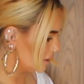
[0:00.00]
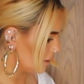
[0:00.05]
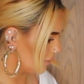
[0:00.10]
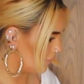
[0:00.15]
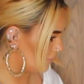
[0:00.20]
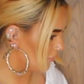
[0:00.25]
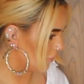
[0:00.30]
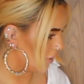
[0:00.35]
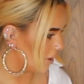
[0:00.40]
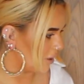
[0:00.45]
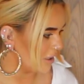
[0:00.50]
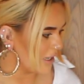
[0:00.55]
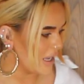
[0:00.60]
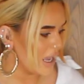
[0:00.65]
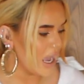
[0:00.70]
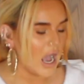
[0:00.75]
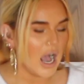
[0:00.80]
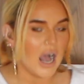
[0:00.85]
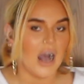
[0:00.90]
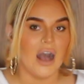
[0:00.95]
at the front.
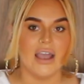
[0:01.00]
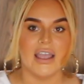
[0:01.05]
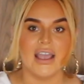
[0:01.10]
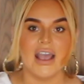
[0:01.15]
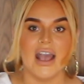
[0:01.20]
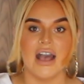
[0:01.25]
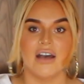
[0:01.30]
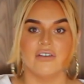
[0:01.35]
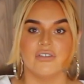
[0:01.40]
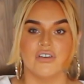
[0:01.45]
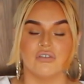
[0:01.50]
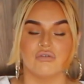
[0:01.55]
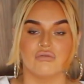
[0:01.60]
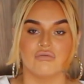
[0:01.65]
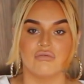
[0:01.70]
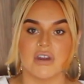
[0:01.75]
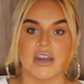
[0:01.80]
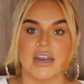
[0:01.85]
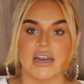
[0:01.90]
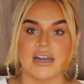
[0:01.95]
I have a
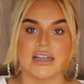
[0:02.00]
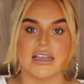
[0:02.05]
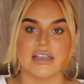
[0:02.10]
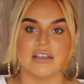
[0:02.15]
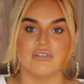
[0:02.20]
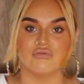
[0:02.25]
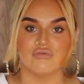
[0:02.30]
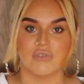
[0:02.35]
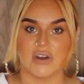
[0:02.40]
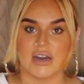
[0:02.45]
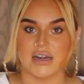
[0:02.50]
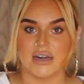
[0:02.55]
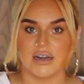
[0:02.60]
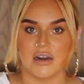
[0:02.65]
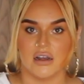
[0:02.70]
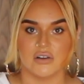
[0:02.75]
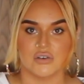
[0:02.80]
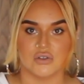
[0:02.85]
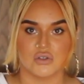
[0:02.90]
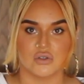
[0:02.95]
really, really
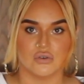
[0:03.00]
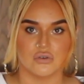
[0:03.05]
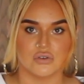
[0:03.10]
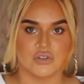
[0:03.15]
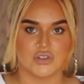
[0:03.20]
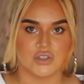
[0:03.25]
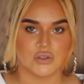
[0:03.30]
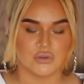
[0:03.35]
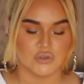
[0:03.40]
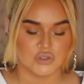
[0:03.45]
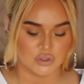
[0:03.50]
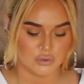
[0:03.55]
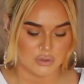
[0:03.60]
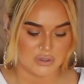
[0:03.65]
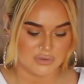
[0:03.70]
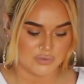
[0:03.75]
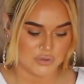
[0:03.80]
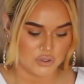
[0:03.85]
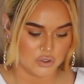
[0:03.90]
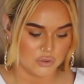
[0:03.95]
long torso, so
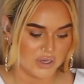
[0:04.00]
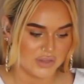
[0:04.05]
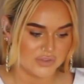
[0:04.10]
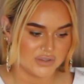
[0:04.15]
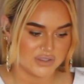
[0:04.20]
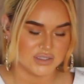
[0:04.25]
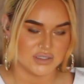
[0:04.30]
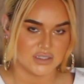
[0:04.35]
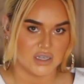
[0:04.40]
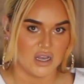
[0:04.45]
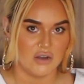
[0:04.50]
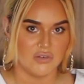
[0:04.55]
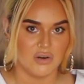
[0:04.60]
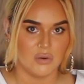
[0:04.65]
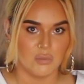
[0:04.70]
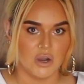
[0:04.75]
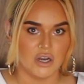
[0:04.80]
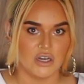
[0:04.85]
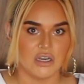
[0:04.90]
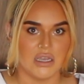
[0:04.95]
if you get this Zara
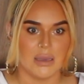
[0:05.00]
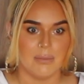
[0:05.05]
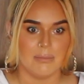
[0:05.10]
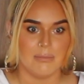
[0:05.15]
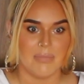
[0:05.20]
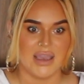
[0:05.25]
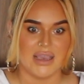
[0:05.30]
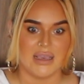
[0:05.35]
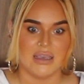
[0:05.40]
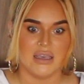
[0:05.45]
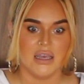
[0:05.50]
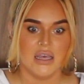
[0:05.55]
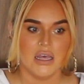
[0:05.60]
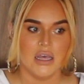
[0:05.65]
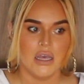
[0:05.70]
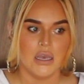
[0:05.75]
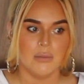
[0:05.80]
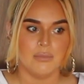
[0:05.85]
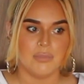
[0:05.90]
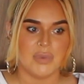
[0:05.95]
one, it may
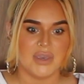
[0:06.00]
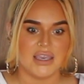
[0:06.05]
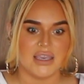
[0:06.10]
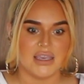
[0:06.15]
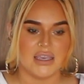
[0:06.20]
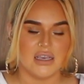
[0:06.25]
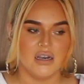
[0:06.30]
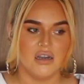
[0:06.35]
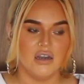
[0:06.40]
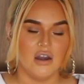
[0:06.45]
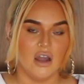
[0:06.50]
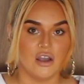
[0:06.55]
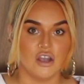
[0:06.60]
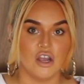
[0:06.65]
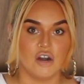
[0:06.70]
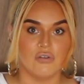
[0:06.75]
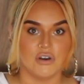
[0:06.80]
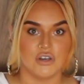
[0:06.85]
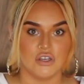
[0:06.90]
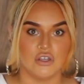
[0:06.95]
be
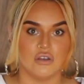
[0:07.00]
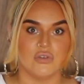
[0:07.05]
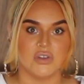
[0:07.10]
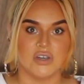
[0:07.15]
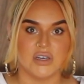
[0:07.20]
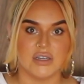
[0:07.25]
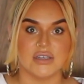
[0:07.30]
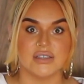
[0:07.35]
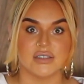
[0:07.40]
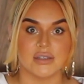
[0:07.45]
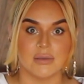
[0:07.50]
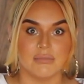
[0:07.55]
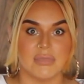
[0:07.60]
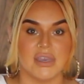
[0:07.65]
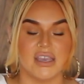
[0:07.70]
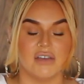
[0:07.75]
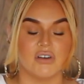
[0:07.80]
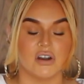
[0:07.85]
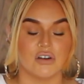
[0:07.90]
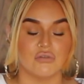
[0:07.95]
longer on you than it is on
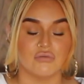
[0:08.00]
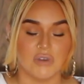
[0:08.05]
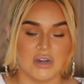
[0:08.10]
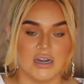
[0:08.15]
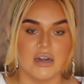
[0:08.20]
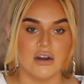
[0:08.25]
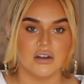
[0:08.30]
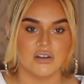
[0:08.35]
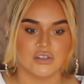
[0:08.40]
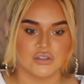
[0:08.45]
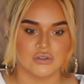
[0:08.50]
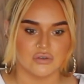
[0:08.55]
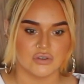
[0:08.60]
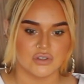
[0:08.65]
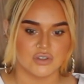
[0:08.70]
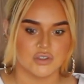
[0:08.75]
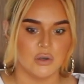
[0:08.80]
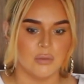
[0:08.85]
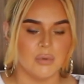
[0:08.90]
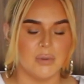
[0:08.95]
me. I've got a really long
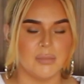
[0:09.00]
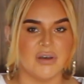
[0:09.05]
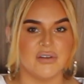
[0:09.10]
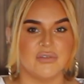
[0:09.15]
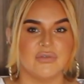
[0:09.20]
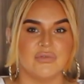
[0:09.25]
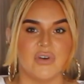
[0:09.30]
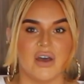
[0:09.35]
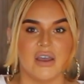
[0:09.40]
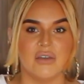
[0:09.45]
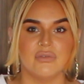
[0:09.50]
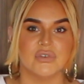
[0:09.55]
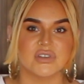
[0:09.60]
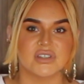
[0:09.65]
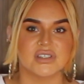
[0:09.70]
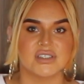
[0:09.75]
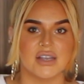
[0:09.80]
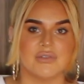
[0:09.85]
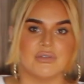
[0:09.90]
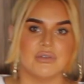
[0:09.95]
torso. I'm about five foot
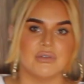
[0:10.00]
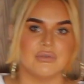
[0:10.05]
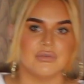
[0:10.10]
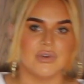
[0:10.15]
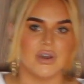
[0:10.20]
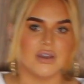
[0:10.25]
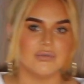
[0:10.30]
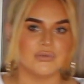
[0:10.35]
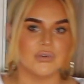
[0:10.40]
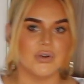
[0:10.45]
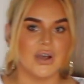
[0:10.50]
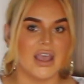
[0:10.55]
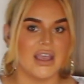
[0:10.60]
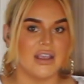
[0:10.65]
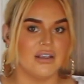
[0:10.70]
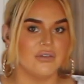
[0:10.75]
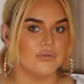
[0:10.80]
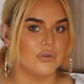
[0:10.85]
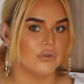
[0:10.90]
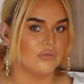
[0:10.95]
seven, five foot
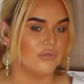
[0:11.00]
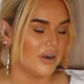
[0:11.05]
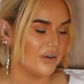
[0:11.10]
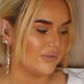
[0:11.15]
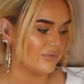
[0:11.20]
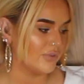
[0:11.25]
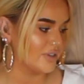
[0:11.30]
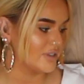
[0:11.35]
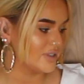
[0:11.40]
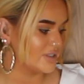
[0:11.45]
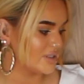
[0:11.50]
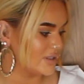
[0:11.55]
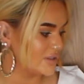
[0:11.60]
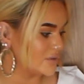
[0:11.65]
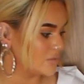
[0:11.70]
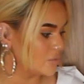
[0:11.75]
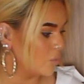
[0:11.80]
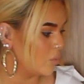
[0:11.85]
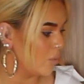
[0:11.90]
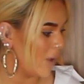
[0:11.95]
eight for reference
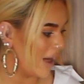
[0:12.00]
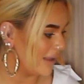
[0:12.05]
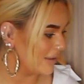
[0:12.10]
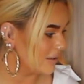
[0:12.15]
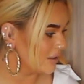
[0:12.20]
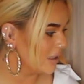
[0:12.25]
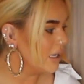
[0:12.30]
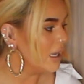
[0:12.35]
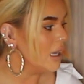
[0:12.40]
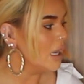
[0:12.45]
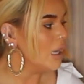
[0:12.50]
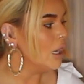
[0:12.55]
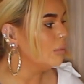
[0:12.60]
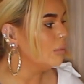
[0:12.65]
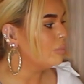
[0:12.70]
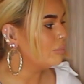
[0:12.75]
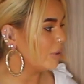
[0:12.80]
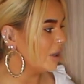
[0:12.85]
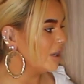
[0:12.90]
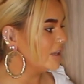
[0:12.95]
as well.
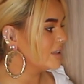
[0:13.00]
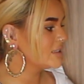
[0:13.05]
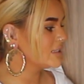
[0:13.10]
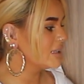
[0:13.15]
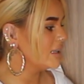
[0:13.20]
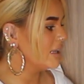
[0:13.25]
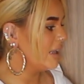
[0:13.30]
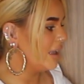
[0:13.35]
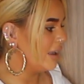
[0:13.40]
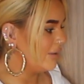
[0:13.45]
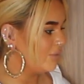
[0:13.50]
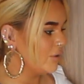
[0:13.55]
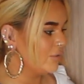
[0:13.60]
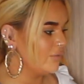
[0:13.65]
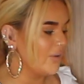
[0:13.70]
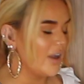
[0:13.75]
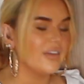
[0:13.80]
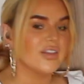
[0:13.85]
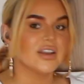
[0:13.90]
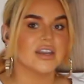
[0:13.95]
But if you
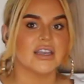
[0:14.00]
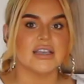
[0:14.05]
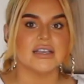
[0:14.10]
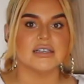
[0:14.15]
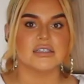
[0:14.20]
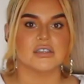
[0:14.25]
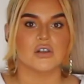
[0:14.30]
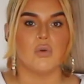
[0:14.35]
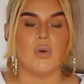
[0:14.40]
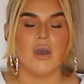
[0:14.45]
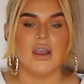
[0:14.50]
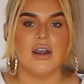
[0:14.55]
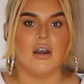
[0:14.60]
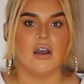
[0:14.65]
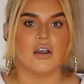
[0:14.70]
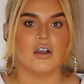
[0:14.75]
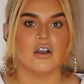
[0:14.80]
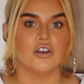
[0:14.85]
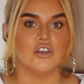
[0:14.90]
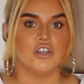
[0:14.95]
find that it is quite
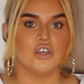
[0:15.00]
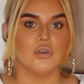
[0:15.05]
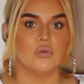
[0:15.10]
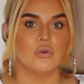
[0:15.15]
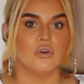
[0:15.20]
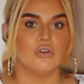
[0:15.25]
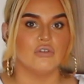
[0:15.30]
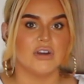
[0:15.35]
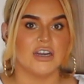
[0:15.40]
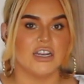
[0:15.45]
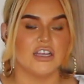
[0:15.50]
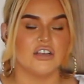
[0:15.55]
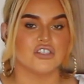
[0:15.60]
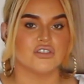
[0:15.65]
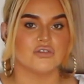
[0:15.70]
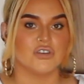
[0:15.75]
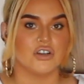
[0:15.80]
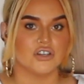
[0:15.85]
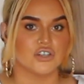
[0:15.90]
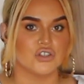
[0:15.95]
long on you already because
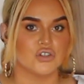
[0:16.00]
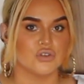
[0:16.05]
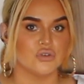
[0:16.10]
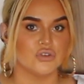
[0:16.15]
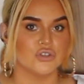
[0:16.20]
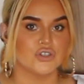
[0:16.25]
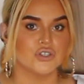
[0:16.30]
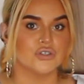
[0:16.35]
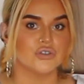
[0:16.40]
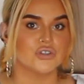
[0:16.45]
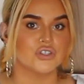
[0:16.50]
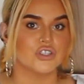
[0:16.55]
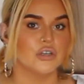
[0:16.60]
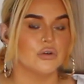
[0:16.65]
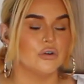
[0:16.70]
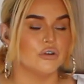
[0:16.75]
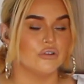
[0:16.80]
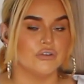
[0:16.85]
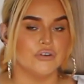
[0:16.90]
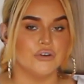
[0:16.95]
you've got a shorter torso
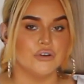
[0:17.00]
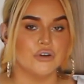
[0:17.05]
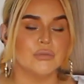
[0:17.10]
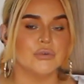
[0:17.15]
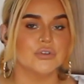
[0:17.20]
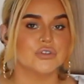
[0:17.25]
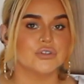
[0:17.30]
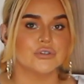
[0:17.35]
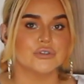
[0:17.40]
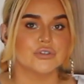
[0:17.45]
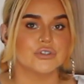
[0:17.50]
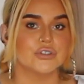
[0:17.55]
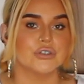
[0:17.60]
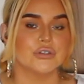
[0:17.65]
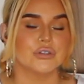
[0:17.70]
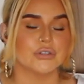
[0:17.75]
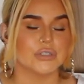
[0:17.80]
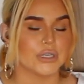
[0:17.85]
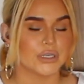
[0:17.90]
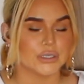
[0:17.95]
or a normal torso,
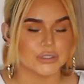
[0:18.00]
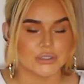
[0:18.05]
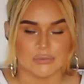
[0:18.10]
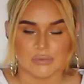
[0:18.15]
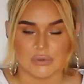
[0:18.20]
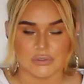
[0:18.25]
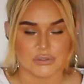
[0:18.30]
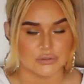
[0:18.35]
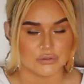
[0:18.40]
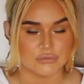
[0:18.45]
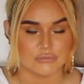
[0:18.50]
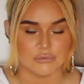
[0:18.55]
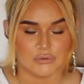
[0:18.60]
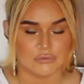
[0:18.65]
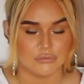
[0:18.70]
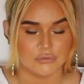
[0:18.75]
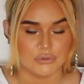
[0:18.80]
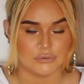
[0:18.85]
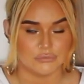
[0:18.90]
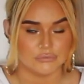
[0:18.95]
so like I
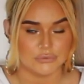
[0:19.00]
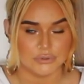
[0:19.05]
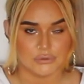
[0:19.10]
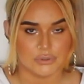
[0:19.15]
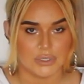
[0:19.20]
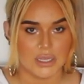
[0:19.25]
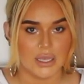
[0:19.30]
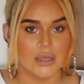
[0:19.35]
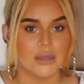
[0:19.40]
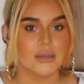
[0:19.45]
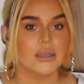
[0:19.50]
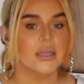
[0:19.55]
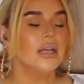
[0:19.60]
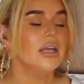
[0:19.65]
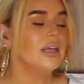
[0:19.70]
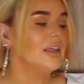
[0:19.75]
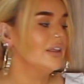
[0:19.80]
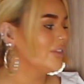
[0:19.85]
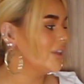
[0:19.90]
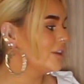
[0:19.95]
real, real, real long,
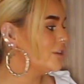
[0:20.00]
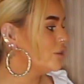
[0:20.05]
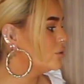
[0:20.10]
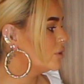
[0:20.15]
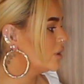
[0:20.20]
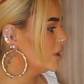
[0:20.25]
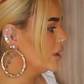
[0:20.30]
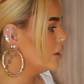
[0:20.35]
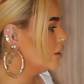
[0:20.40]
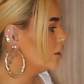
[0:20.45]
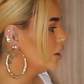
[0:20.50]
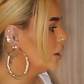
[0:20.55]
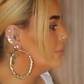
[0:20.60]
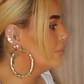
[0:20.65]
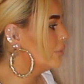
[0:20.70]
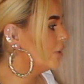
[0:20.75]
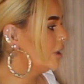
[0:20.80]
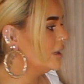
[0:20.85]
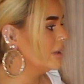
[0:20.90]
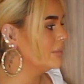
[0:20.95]
then you can
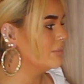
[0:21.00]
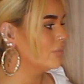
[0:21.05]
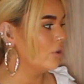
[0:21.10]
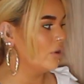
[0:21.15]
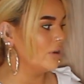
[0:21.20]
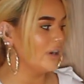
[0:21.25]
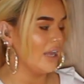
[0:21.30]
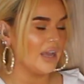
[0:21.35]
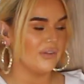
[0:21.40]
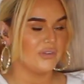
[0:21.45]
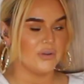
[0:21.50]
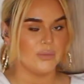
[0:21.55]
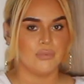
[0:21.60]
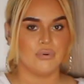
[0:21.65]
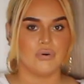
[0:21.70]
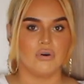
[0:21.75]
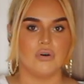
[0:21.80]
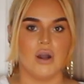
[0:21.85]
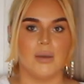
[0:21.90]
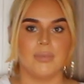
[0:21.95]
unbutton it more and have it
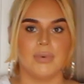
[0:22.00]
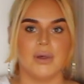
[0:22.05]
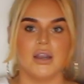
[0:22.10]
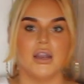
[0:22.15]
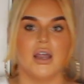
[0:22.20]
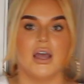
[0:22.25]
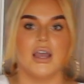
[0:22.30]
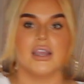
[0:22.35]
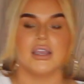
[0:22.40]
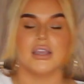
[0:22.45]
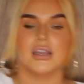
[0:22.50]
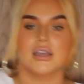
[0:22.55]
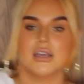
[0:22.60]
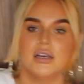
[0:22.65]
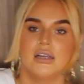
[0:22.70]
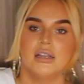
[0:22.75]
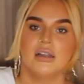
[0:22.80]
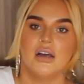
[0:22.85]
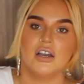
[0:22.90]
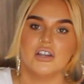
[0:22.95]
proper like,
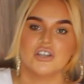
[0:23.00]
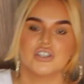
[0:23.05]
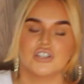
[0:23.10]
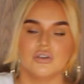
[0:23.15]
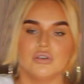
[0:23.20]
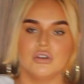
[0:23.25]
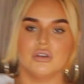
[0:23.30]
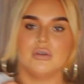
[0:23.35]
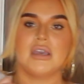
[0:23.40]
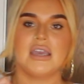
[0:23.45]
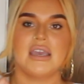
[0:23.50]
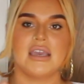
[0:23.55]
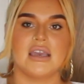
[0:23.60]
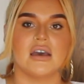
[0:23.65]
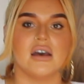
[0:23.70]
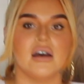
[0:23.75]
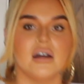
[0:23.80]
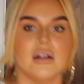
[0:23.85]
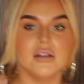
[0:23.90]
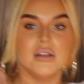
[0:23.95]
I'll show you
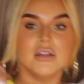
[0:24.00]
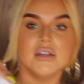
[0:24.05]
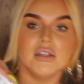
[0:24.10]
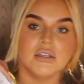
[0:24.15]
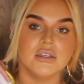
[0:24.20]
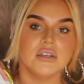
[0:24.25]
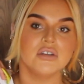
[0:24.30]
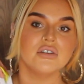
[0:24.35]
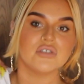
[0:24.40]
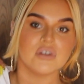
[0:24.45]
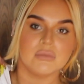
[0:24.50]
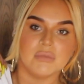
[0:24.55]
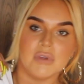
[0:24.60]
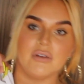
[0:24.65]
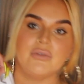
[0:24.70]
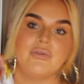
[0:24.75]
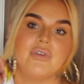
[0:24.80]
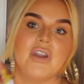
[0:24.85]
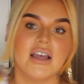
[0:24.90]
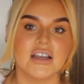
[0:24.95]
here, so I'm
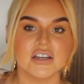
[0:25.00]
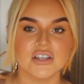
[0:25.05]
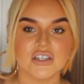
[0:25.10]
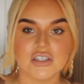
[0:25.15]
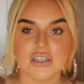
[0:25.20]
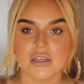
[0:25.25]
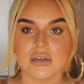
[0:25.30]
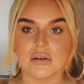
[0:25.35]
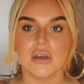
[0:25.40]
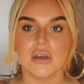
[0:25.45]
not flashing,